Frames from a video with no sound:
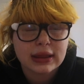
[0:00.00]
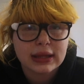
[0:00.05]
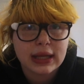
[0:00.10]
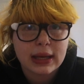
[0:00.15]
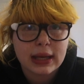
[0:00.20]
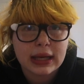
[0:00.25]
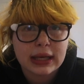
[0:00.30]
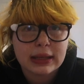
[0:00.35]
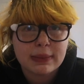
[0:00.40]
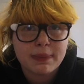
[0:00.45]

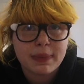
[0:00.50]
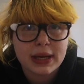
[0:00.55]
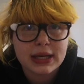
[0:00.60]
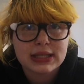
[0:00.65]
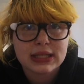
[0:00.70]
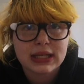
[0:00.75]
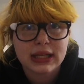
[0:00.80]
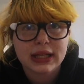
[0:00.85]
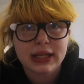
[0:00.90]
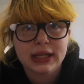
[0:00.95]
they
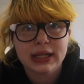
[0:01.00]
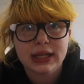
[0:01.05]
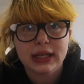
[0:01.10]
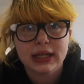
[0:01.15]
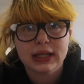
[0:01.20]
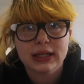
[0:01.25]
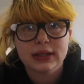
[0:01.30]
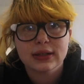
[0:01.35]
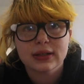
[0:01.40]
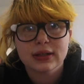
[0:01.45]

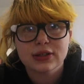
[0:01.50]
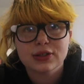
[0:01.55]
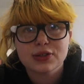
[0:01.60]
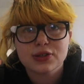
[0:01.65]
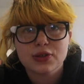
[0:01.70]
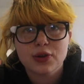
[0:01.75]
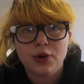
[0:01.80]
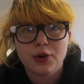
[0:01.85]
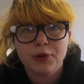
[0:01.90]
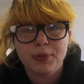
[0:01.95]
basically
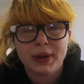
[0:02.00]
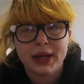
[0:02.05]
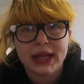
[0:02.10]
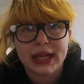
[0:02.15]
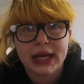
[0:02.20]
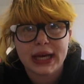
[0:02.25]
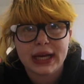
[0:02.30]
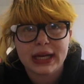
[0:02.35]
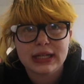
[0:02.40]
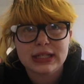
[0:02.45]
told me
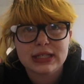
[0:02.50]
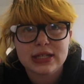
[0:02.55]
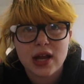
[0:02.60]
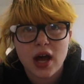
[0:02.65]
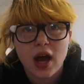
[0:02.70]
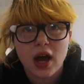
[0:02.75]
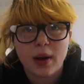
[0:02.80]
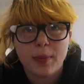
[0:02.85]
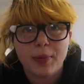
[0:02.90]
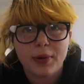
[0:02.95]
that it's
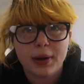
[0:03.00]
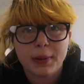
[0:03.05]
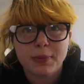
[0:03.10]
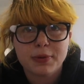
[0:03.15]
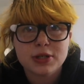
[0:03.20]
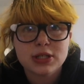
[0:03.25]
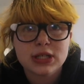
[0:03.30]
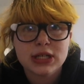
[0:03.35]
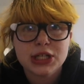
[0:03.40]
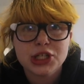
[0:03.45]
not a pretty
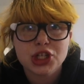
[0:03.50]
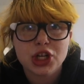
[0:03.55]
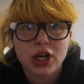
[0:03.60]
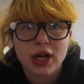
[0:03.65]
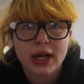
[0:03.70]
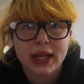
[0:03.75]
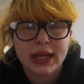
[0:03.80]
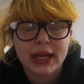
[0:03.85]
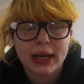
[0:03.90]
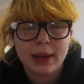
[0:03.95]
procedure
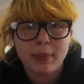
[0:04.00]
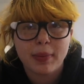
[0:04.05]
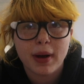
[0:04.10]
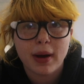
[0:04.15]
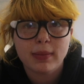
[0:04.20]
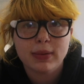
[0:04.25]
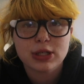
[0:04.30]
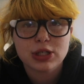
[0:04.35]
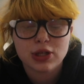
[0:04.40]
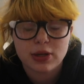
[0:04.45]
and that I
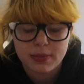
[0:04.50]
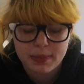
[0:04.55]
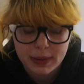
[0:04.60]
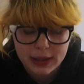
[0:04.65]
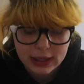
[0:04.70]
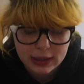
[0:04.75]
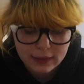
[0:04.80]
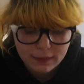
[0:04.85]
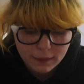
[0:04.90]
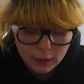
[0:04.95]
probably shouldn't
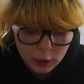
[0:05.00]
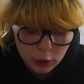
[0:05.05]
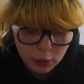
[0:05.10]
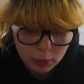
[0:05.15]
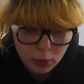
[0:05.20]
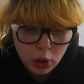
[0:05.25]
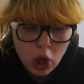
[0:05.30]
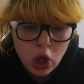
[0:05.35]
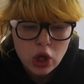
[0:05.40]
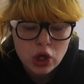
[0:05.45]
be in the
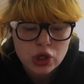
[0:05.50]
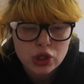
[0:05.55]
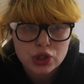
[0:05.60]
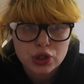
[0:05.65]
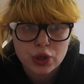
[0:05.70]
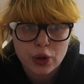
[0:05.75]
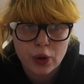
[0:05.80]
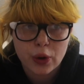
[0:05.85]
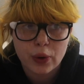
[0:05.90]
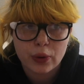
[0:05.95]
room.
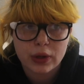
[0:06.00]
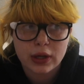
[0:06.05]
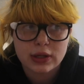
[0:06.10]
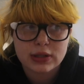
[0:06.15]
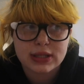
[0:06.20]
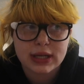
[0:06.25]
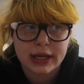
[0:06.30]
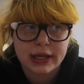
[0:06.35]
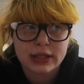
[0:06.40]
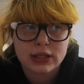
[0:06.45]
So
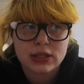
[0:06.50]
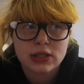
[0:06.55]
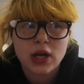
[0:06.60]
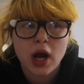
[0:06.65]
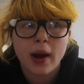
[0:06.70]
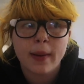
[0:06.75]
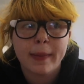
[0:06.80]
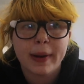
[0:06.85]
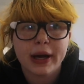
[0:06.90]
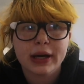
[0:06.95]
there's like a
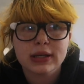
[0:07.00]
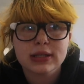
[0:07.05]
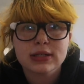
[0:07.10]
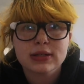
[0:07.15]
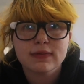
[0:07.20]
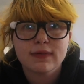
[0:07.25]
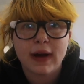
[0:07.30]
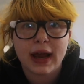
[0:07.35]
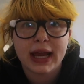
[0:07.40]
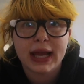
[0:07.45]

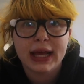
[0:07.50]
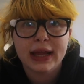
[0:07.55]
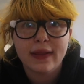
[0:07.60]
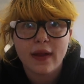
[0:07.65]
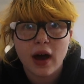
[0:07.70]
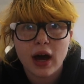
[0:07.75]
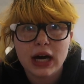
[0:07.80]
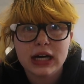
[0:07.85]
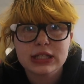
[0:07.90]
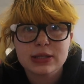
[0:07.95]
Starbucks right in
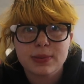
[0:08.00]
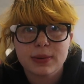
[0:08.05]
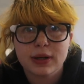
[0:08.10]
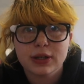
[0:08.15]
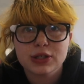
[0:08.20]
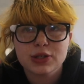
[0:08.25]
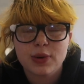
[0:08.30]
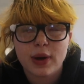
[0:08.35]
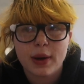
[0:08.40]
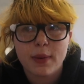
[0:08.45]
the
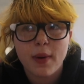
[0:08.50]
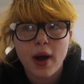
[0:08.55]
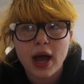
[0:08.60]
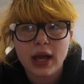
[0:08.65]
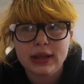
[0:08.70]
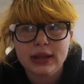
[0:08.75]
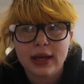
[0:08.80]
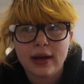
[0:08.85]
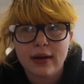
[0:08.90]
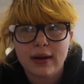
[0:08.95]
hospital, so I
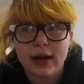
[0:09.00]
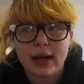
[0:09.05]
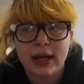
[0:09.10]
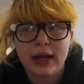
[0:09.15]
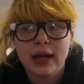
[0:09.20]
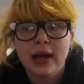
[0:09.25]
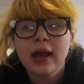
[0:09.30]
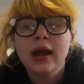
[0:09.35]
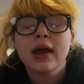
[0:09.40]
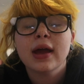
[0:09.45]
walked there and
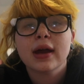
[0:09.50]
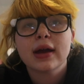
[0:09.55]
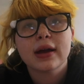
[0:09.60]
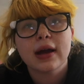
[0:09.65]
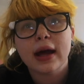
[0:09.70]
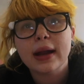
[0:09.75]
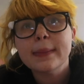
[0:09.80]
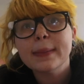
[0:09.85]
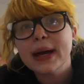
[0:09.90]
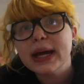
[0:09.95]
I
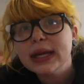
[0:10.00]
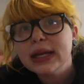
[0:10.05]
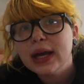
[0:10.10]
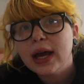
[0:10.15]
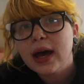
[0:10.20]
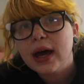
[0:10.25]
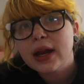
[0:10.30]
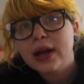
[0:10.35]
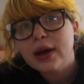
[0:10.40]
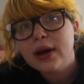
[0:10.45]
got a
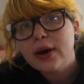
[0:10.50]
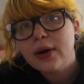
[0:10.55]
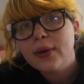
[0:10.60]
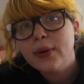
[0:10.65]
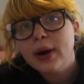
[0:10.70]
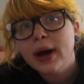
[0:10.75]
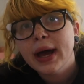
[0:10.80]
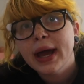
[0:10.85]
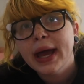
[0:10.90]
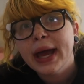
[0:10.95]

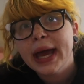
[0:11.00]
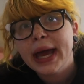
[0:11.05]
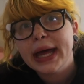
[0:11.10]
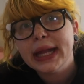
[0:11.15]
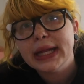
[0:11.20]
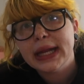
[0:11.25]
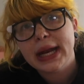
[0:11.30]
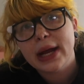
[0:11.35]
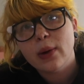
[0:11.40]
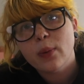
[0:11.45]
macchiato,
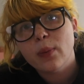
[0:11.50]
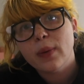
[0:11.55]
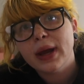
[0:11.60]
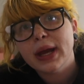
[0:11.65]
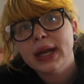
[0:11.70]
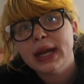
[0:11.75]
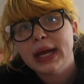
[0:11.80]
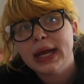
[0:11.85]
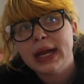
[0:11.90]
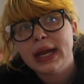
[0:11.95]
and then I
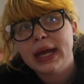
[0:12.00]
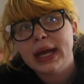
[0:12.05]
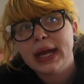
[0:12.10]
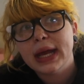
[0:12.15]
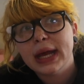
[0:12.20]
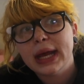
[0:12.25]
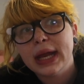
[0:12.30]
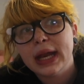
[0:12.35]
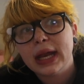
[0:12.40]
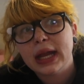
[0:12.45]
waited
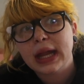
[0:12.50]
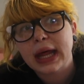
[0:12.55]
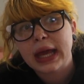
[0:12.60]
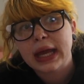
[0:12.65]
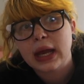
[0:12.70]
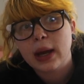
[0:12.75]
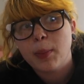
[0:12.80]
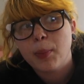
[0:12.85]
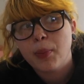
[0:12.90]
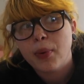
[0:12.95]
in
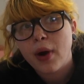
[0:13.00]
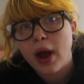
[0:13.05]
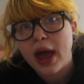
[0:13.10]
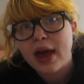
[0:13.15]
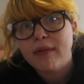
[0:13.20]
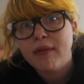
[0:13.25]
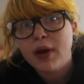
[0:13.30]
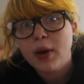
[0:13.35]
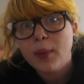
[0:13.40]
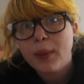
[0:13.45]
like a
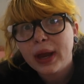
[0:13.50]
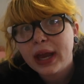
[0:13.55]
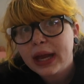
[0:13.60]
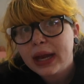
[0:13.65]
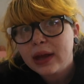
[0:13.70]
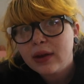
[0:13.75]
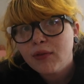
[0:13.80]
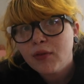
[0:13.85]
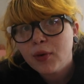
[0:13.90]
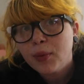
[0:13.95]
private
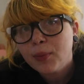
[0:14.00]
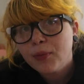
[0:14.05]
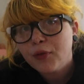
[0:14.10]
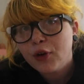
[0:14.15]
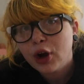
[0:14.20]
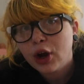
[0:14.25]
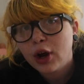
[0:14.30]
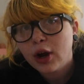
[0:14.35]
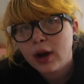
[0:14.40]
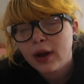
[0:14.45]
waiting room
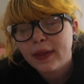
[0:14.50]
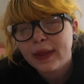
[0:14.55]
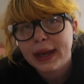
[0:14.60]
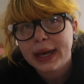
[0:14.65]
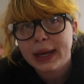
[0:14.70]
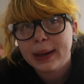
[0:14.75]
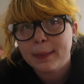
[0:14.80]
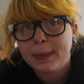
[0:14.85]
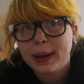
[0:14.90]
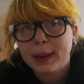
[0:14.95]
for her. They
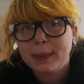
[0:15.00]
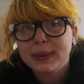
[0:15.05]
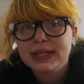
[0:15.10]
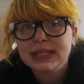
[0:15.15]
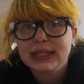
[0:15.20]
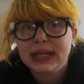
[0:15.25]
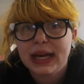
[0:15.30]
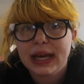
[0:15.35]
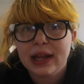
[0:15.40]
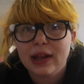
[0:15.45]
didn't make me
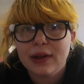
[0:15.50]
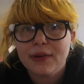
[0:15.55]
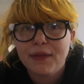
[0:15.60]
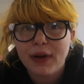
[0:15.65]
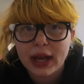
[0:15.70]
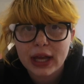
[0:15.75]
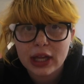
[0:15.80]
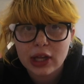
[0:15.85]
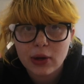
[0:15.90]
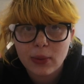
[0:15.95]
sit in the
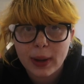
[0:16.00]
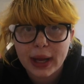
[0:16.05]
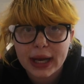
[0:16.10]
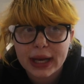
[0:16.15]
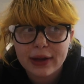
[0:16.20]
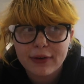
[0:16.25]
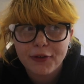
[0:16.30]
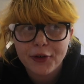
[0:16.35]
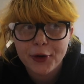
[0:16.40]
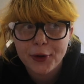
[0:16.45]
regular
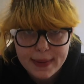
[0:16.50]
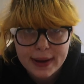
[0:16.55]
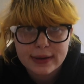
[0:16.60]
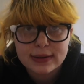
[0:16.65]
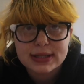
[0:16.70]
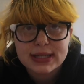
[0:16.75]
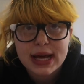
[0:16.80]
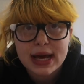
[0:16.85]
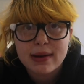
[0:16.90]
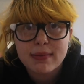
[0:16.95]
waiting room.
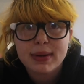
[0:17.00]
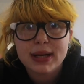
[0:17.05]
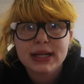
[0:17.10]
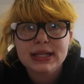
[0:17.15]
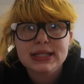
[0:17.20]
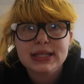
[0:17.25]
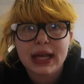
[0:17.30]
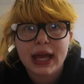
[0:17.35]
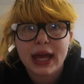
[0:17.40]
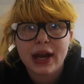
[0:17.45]
About 10
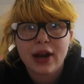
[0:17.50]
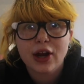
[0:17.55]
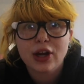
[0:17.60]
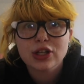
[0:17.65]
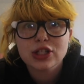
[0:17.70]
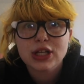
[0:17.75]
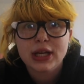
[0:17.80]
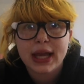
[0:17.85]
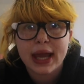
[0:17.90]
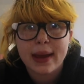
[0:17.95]
minutes later,
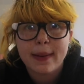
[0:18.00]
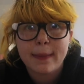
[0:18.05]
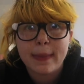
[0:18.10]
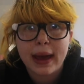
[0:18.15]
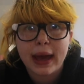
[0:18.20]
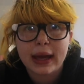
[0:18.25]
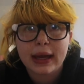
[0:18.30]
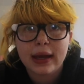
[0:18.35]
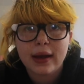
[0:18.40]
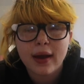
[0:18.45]
she came
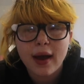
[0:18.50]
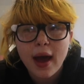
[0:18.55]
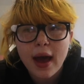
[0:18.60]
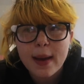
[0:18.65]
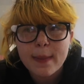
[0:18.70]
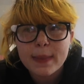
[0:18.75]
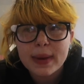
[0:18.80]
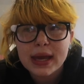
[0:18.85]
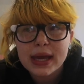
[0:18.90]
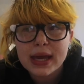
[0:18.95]
back and
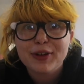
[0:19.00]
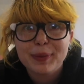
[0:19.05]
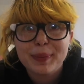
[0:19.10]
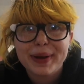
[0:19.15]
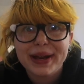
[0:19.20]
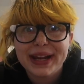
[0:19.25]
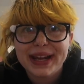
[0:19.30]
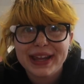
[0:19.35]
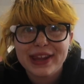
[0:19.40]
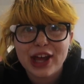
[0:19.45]
got me.
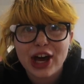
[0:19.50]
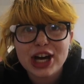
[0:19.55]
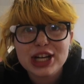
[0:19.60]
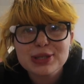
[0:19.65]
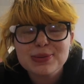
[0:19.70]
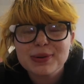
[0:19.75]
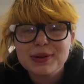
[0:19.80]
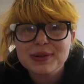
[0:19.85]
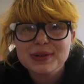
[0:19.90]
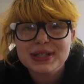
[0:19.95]
Everybody in the
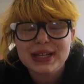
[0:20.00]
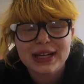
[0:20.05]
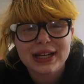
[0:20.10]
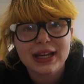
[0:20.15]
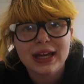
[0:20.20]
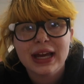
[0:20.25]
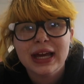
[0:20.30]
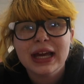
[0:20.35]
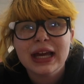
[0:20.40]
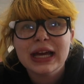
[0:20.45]
hospital was
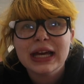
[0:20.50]
like,